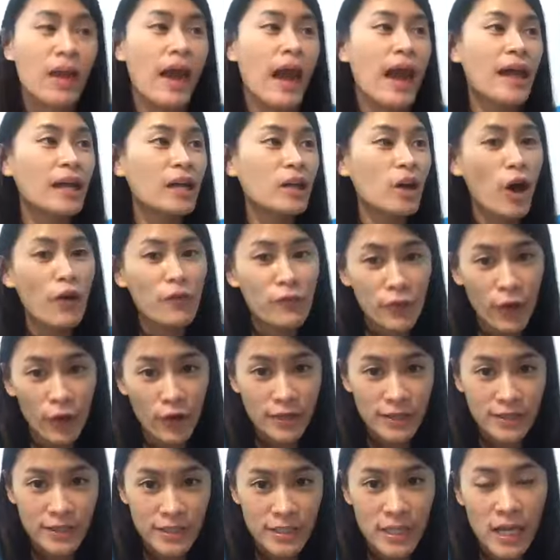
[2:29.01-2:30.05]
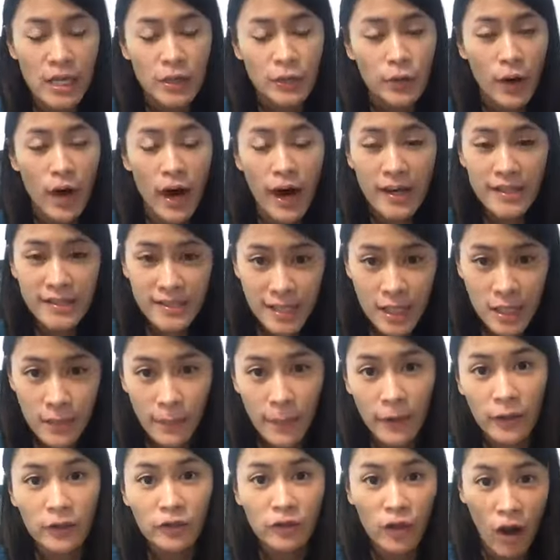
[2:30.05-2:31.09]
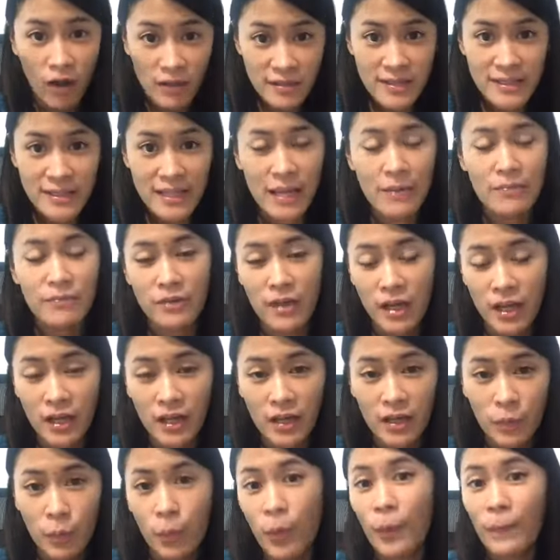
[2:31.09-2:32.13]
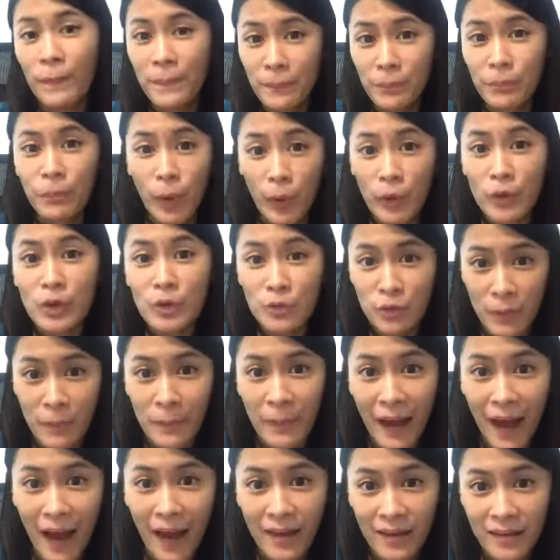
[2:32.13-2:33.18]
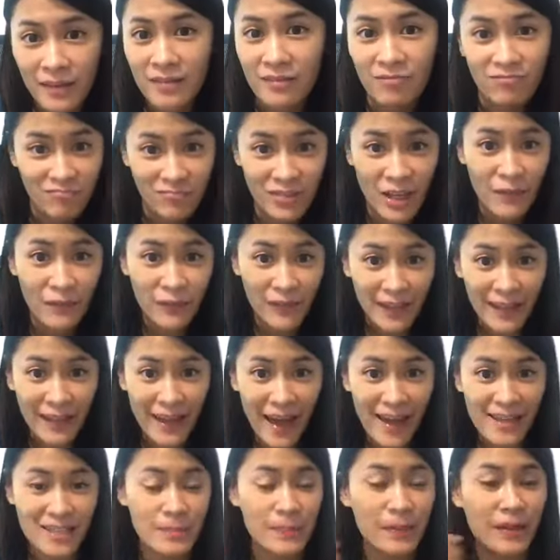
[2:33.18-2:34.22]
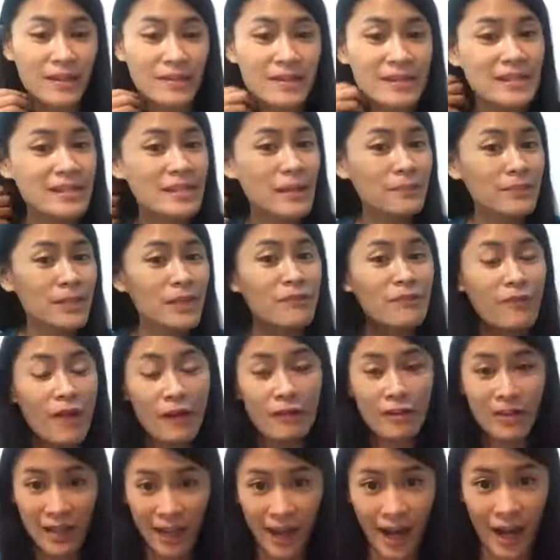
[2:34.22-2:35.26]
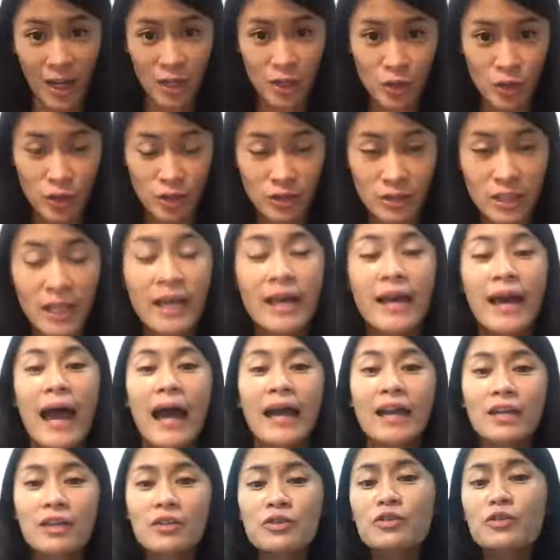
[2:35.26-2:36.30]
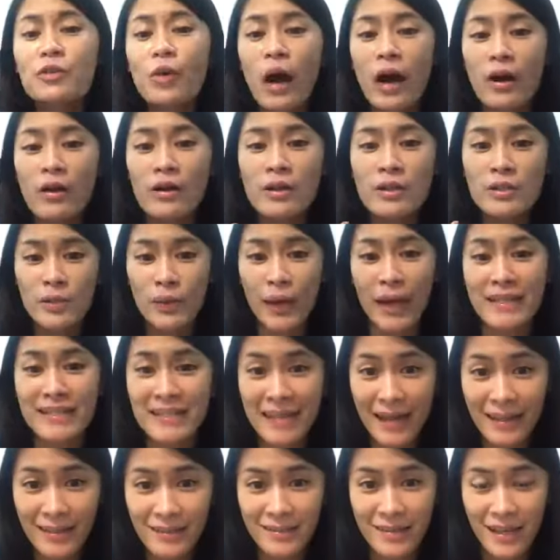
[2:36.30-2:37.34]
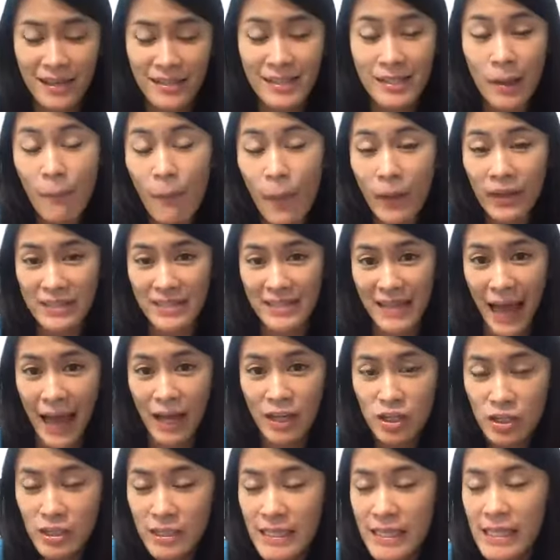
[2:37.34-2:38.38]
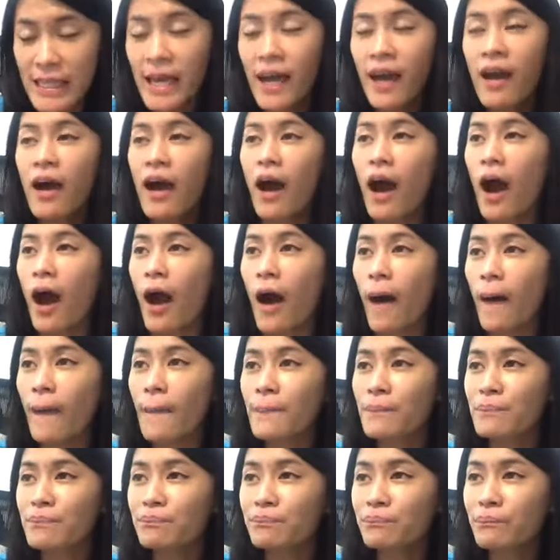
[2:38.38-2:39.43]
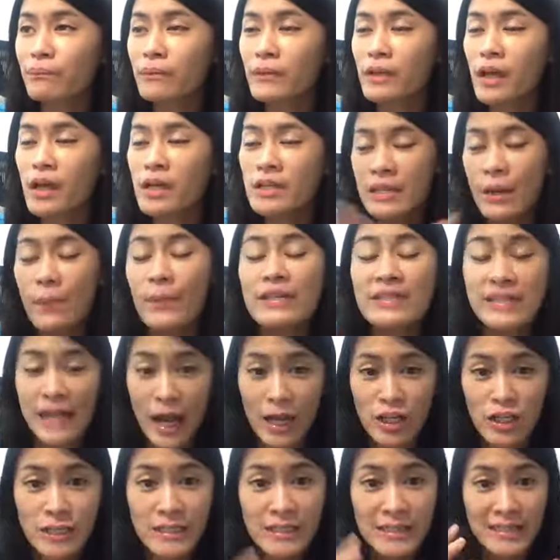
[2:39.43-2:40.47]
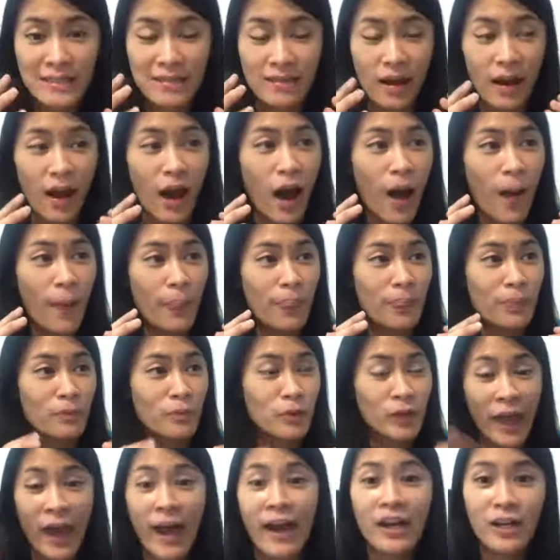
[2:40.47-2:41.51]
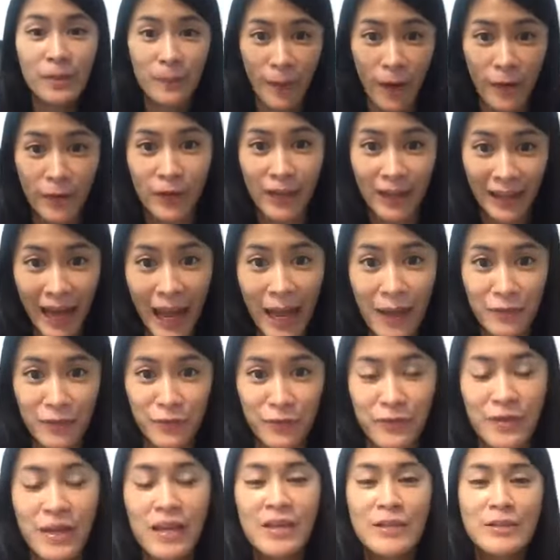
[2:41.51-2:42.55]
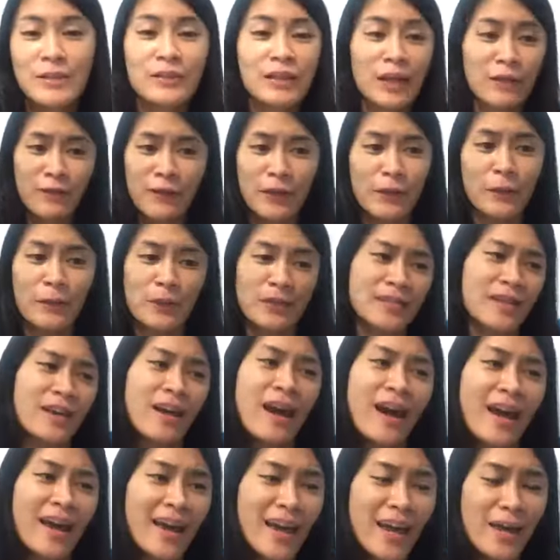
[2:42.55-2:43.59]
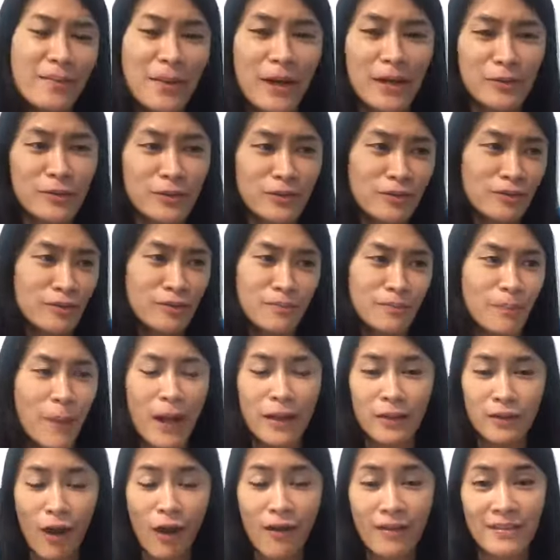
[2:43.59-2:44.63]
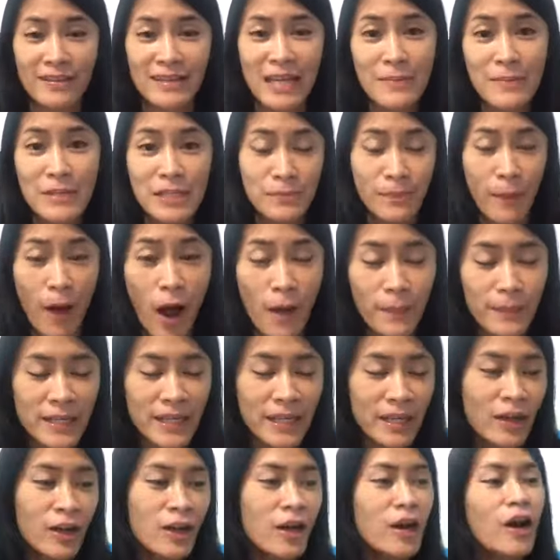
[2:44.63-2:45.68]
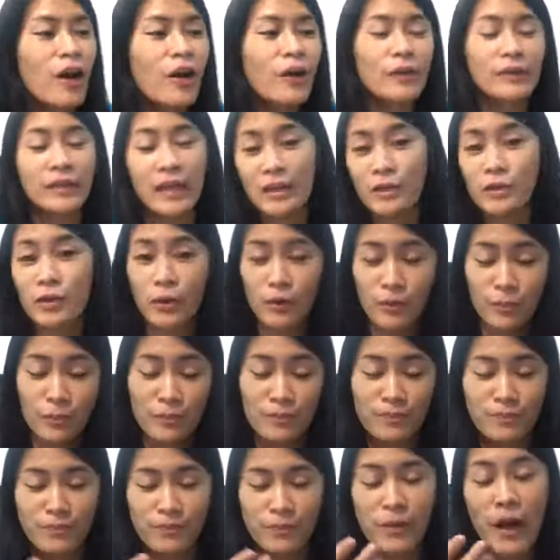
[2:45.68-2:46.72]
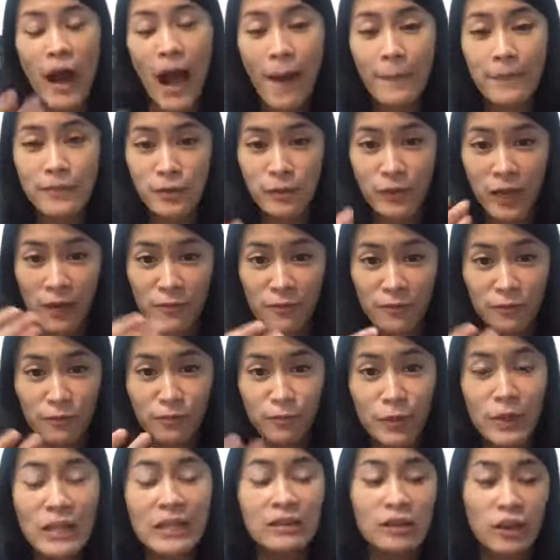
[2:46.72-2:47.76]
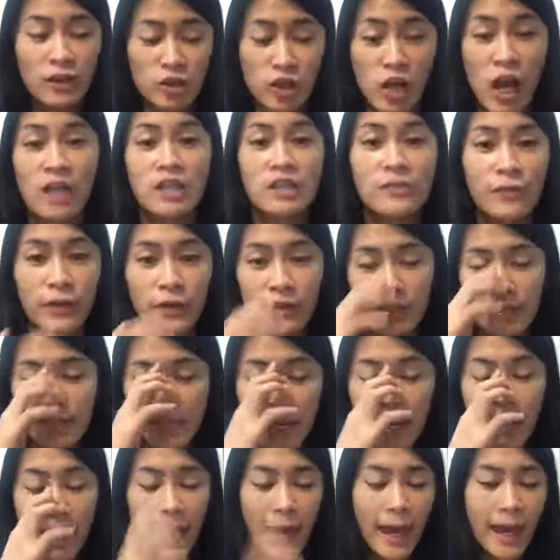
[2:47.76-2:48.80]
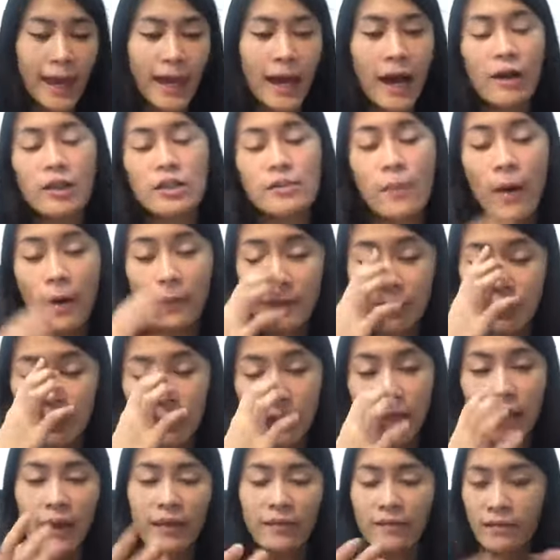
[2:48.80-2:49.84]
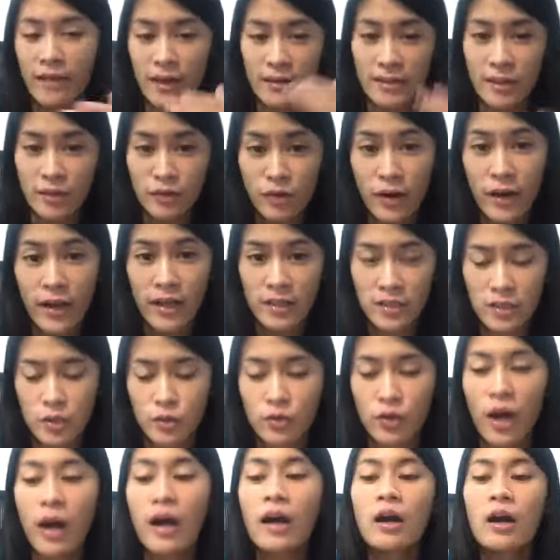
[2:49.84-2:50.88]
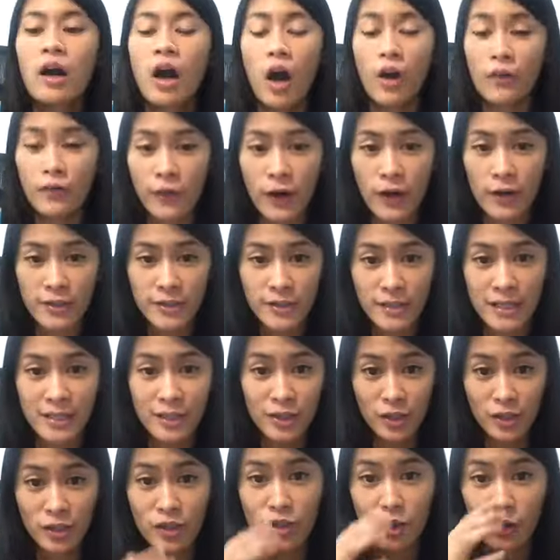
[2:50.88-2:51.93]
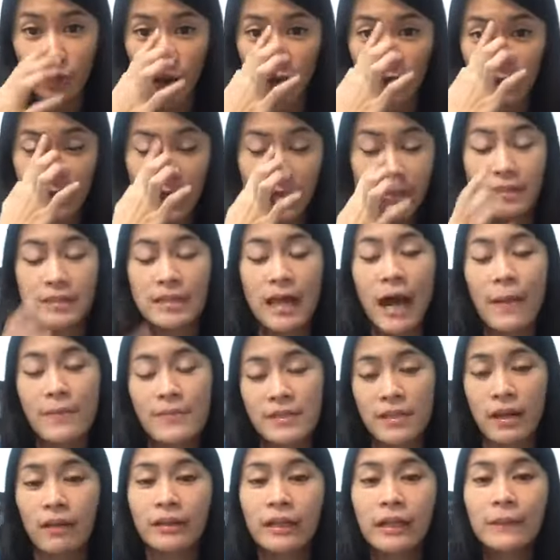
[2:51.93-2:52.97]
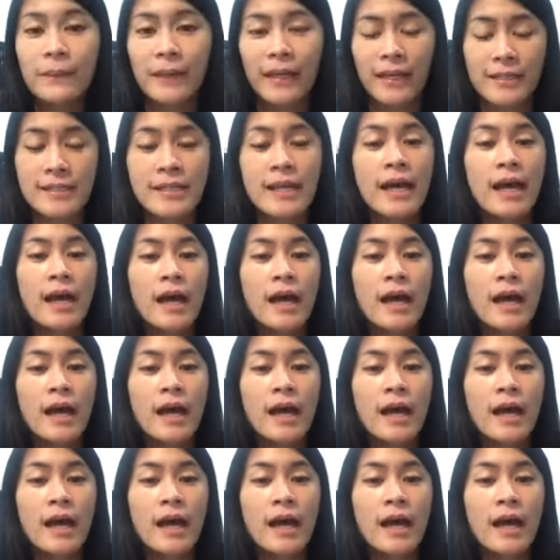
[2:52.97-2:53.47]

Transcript: And then of course, you're asking about a dog's name, right? Will you reply? Definitely yes, because it's something very casual, and then you are so excited that someone is actually care about your life. So definitely you will say, hey, my dog name is Bobby. Oh, then perhaps you can bring the chat further, say, hey, how is Bobby doing, and etc. and etc. Of course, it's still not yet the time selling, because